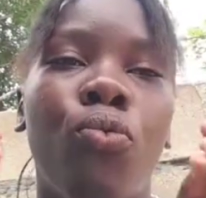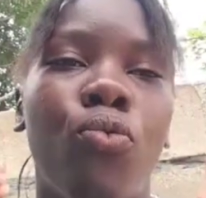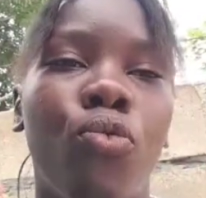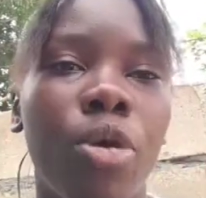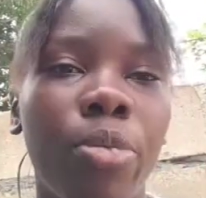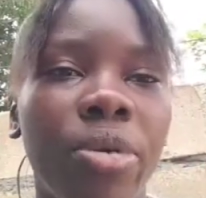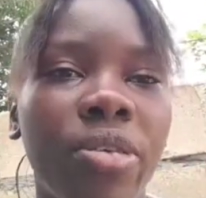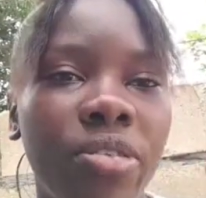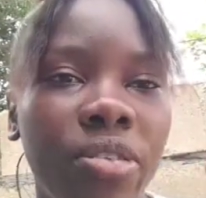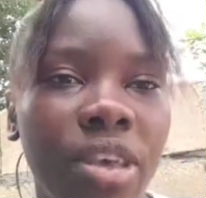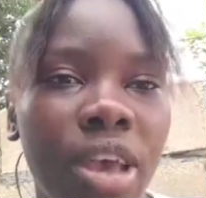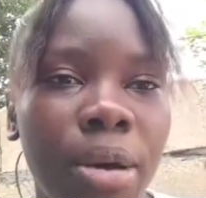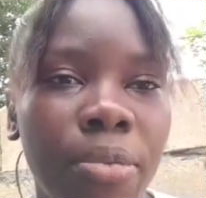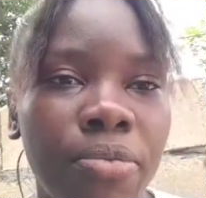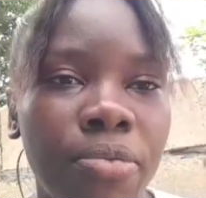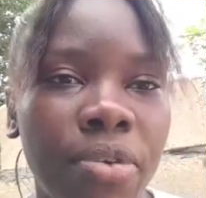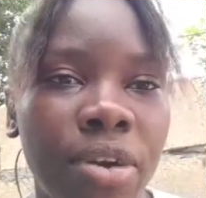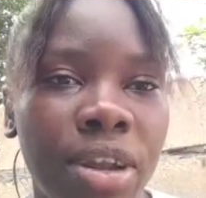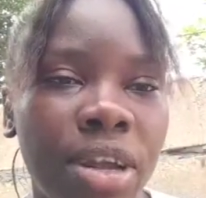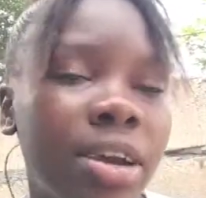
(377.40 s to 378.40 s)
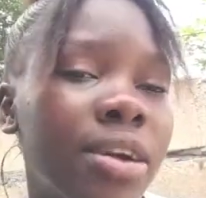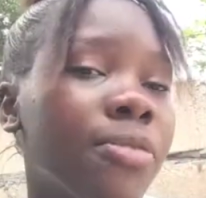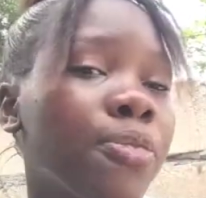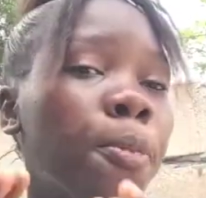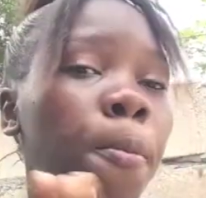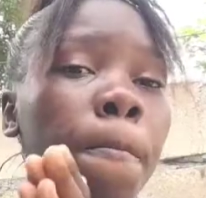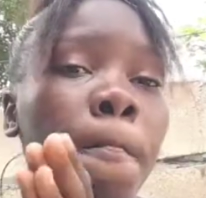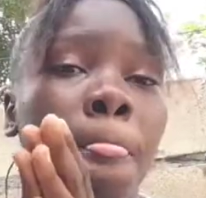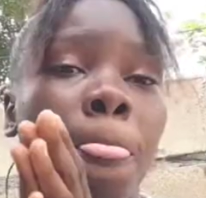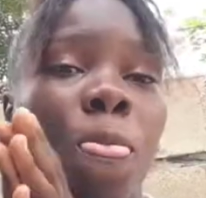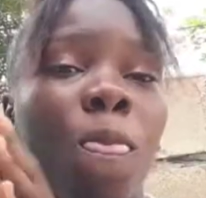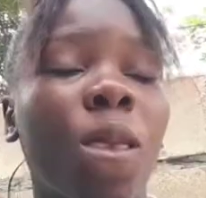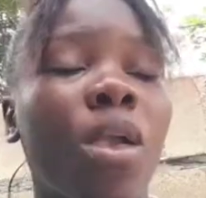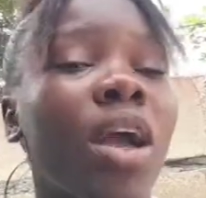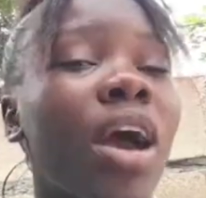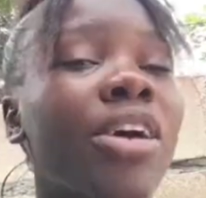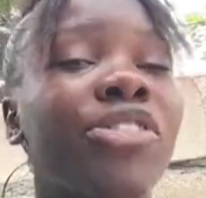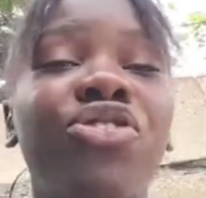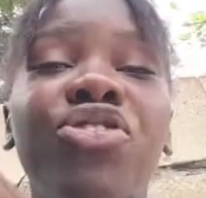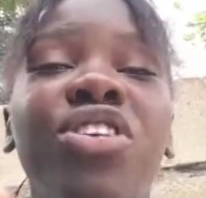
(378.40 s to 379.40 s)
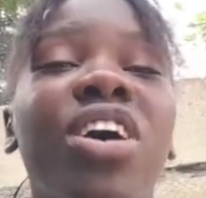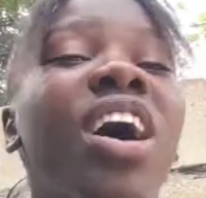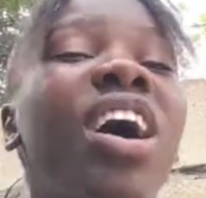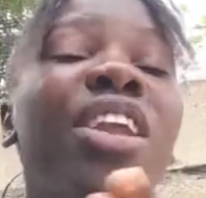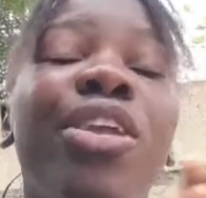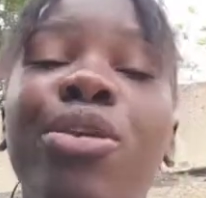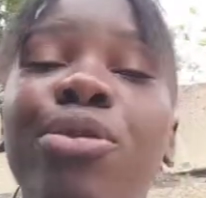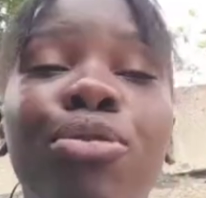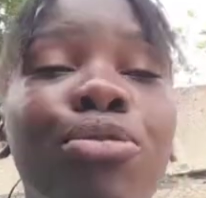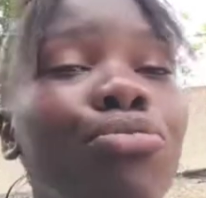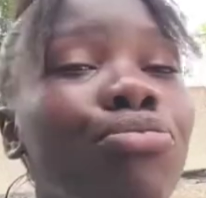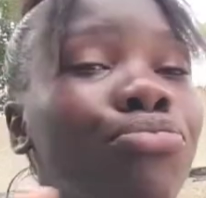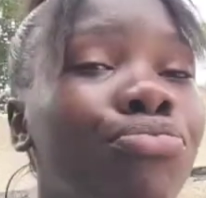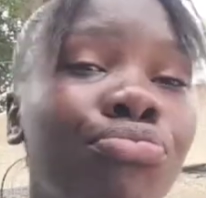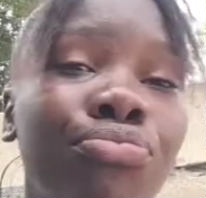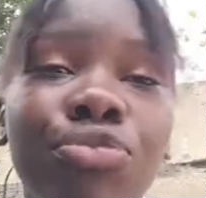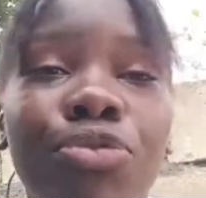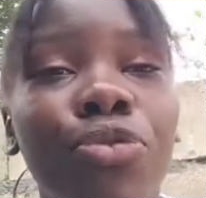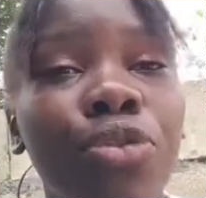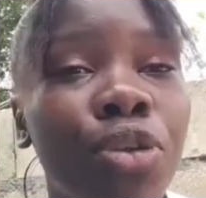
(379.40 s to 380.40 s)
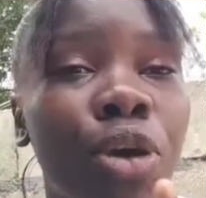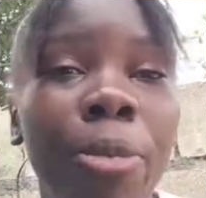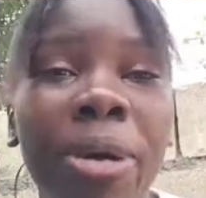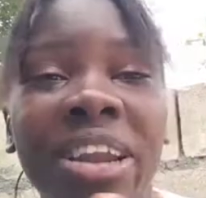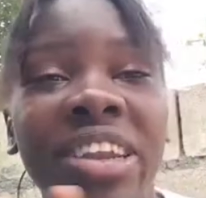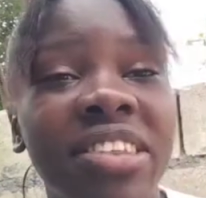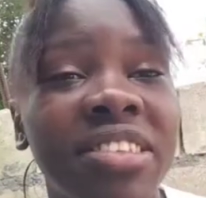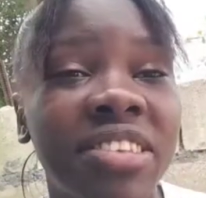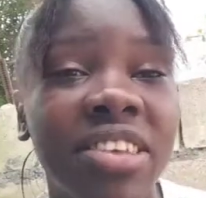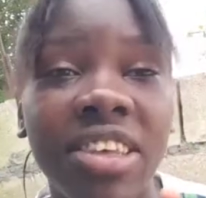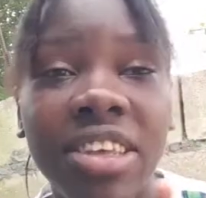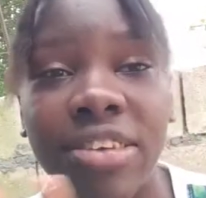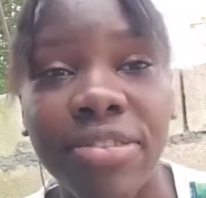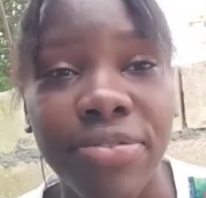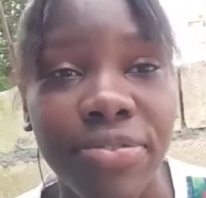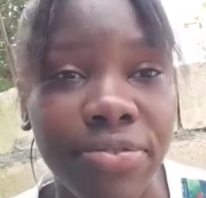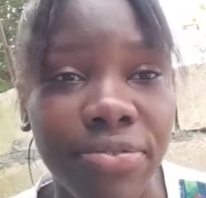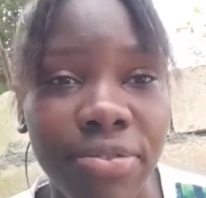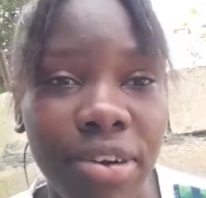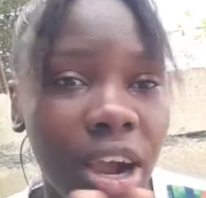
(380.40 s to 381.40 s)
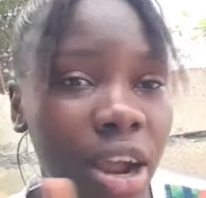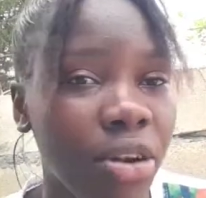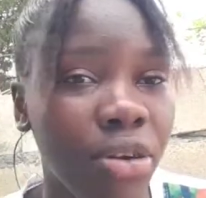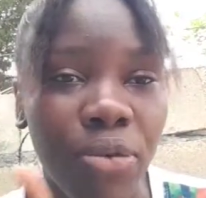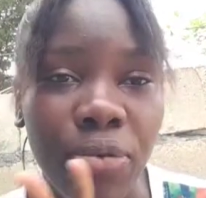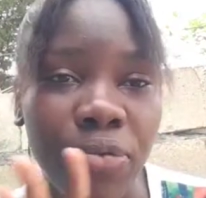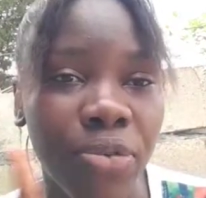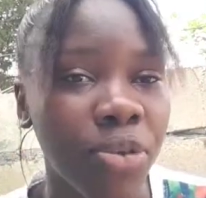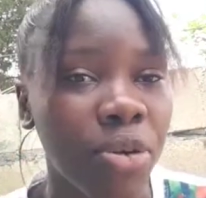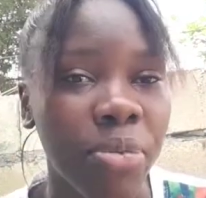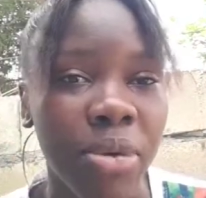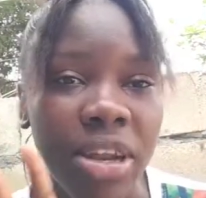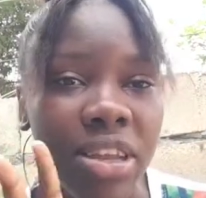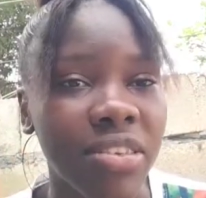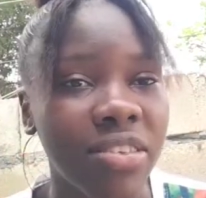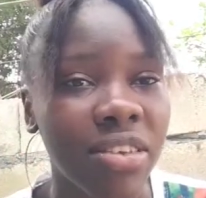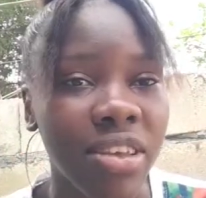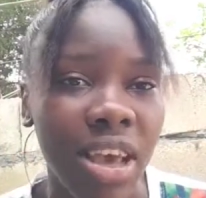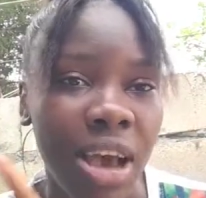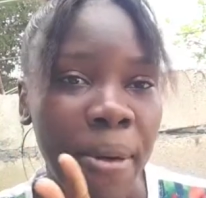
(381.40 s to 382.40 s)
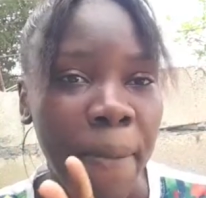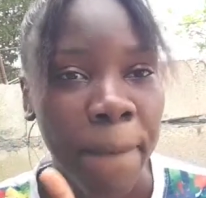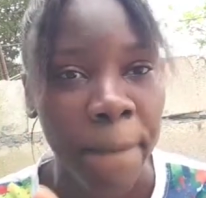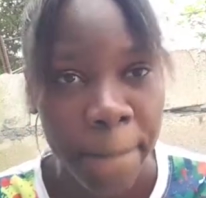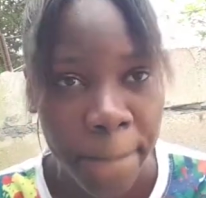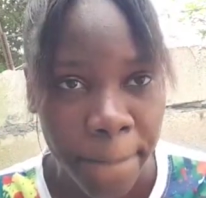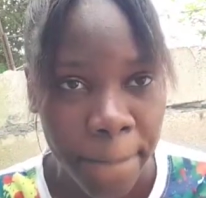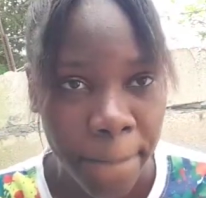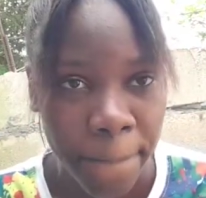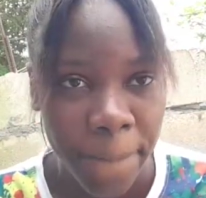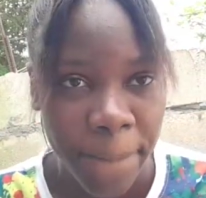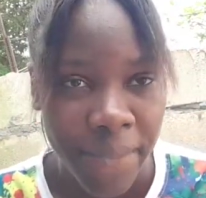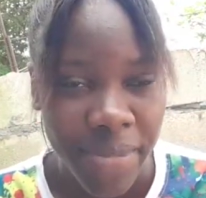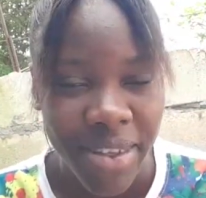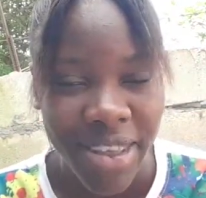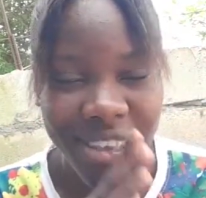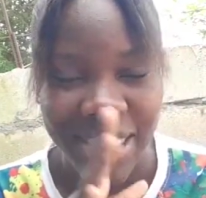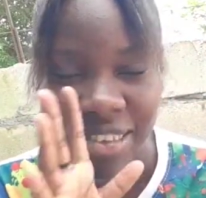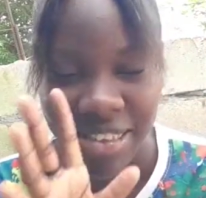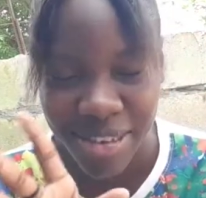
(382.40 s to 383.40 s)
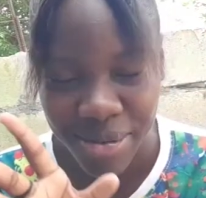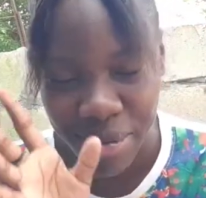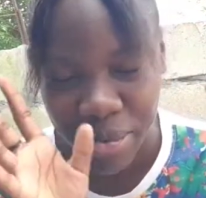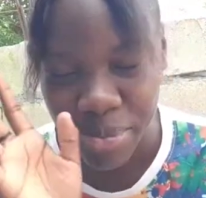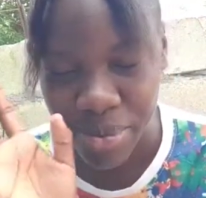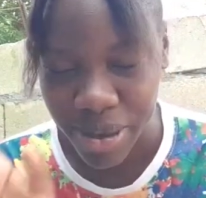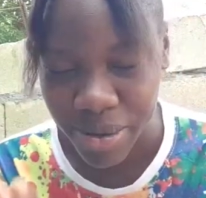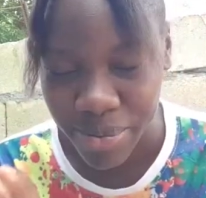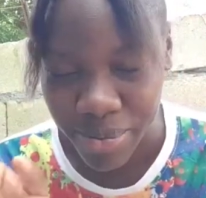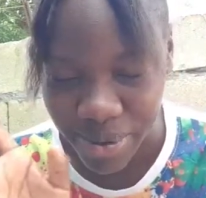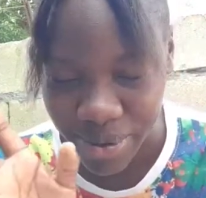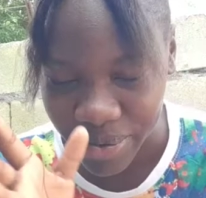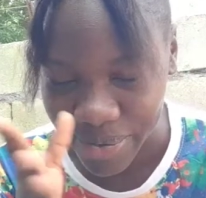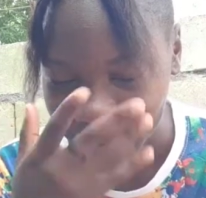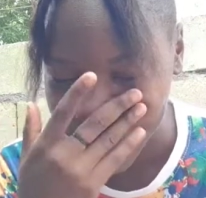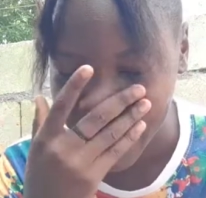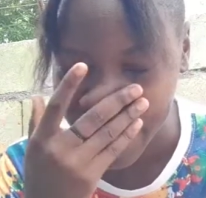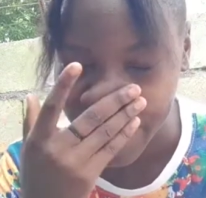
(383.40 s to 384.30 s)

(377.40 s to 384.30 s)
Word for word: What me scam from her? Cause she not have nothing. She nobody thief or nothing. She nobody scam. Listen to the people.